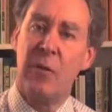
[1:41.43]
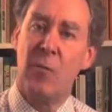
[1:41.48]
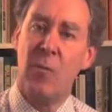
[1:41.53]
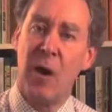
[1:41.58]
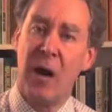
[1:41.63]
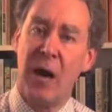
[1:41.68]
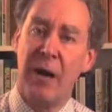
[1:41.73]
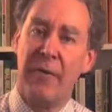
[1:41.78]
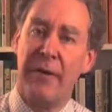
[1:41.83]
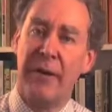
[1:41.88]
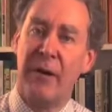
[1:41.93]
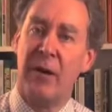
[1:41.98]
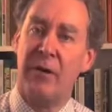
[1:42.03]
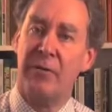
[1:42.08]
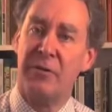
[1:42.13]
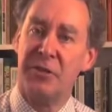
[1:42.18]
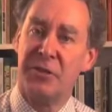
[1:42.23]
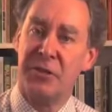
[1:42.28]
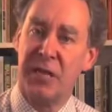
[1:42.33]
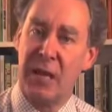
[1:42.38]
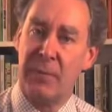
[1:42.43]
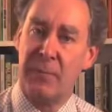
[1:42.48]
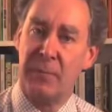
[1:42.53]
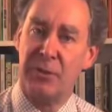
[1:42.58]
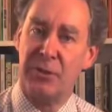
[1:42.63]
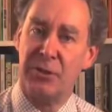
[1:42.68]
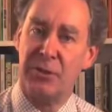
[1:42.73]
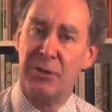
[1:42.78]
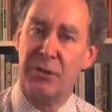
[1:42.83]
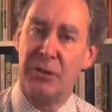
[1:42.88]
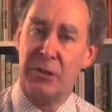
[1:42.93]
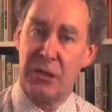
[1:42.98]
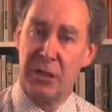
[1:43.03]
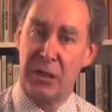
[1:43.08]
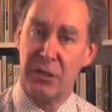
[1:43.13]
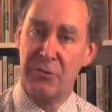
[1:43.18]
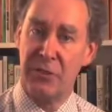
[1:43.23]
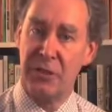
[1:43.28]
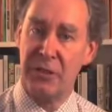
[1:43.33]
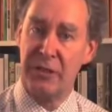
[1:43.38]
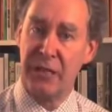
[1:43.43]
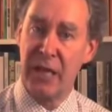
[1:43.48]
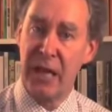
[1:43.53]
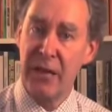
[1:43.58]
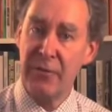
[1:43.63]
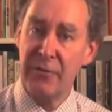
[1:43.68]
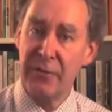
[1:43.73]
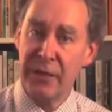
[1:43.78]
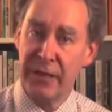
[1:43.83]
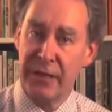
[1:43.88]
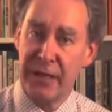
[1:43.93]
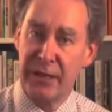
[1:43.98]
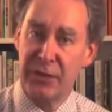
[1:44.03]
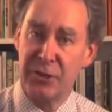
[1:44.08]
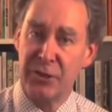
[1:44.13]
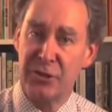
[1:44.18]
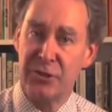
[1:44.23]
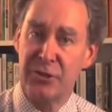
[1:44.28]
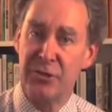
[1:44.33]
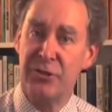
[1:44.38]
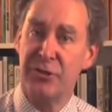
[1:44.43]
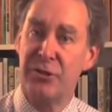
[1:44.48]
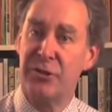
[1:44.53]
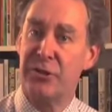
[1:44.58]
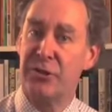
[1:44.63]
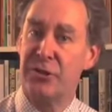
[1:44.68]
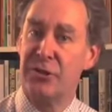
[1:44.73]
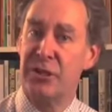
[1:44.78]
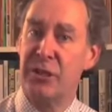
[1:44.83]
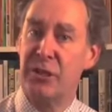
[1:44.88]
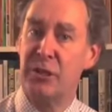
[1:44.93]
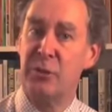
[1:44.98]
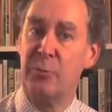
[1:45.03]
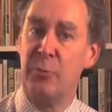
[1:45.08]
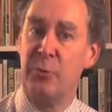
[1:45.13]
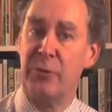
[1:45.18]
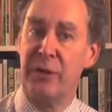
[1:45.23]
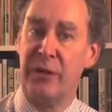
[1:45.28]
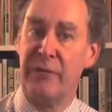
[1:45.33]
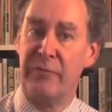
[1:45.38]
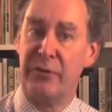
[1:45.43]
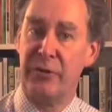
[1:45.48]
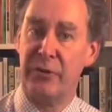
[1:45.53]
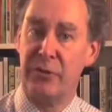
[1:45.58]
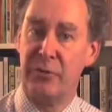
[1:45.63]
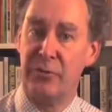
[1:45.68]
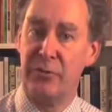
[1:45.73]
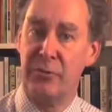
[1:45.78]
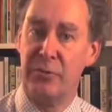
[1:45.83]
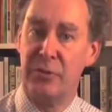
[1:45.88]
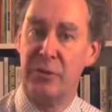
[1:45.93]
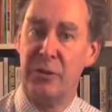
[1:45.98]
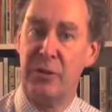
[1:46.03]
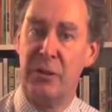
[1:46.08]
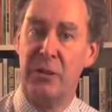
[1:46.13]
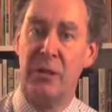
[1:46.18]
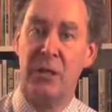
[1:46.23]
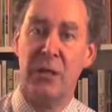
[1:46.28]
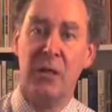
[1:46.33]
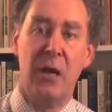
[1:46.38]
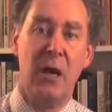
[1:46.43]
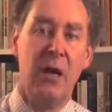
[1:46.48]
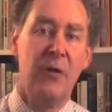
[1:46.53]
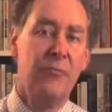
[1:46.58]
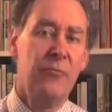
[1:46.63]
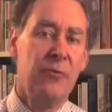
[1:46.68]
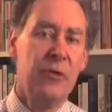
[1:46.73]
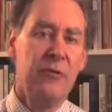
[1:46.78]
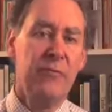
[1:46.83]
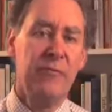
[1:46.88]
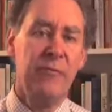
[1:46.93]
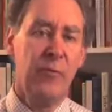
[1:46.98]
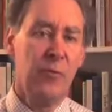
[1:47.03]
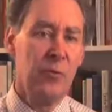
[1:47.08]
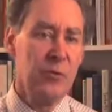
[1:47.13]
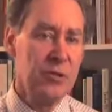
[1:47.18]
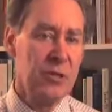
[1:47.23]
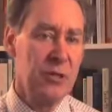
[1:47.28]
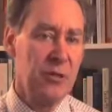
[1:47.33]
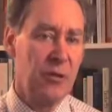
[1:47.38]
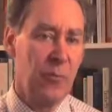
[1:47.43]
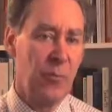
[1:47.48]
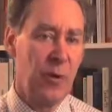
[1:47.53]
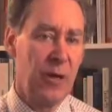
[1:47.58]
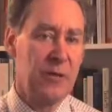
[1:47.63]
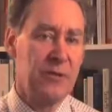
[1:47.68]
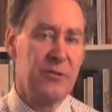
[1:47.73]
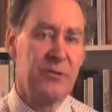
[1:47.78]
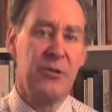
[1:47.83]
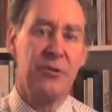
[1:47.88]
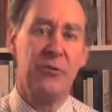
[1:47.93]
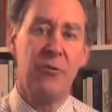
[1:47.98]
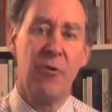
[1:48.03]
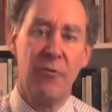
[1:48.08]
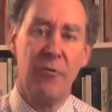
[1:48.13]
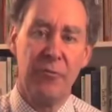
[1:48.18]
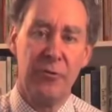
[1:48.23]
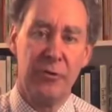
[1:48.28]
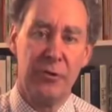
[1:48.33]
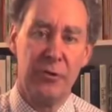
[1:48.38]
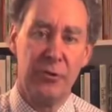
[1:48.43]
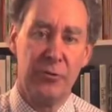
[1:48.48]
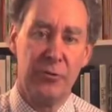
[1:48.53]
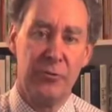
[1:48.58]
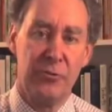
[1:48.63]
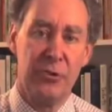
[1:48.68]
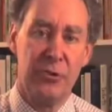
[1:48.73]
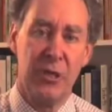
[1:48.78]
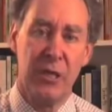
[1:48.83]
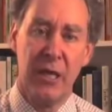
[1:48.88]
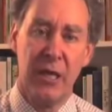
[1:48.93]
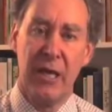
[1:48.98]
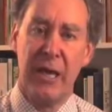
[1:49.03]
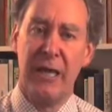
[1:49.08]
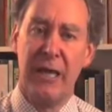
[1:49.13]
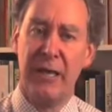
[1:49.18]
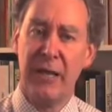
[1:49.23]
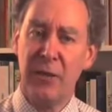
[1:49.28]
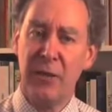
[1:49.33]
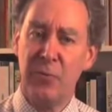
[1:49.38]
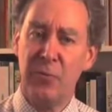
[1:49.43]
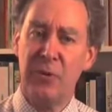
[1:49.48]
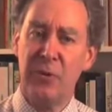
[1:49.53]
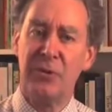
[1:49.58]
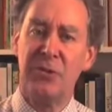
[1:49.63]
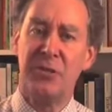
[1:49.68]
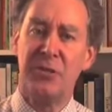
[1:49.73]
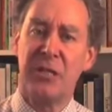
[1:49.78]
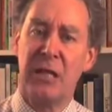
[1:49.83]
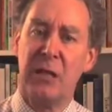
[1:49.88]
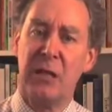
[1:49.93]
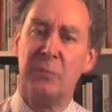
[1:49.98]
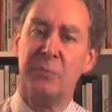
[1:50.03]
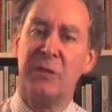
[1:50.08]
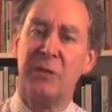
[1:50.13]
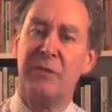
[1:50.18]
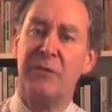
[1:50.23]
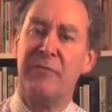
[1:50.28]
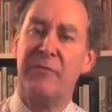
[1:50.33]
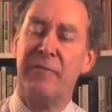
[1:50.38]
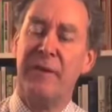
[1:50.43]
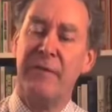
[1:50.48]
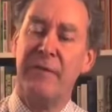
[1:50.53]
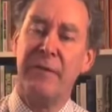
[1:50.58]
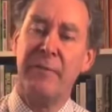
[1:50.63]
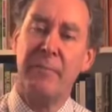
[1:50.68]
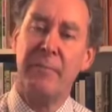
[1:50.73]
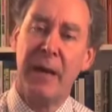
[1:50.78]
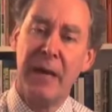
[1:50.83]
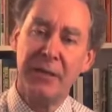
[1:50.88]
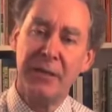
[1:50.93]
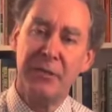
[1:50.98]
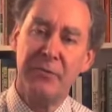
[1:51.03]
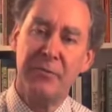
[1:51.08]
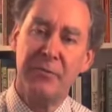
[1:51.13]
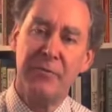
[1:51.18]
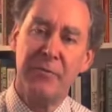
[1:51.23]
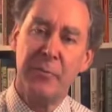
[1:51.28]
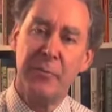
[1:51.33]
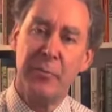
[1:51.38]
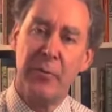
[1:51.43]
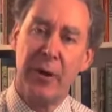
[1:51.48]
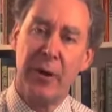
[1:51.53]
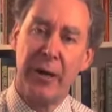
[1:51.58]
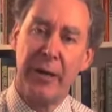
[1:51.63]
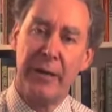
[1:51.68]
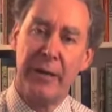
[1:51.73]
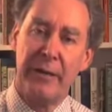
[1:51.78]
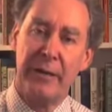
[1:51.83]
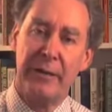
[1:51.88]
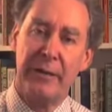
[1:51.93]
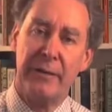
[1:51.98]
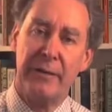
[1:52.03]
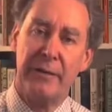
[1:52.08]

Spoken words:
their wiring are established, closing down connections that are seldom or never used, and reinforcing the ones that are often used, in other words, sculpting the very matter of the brain.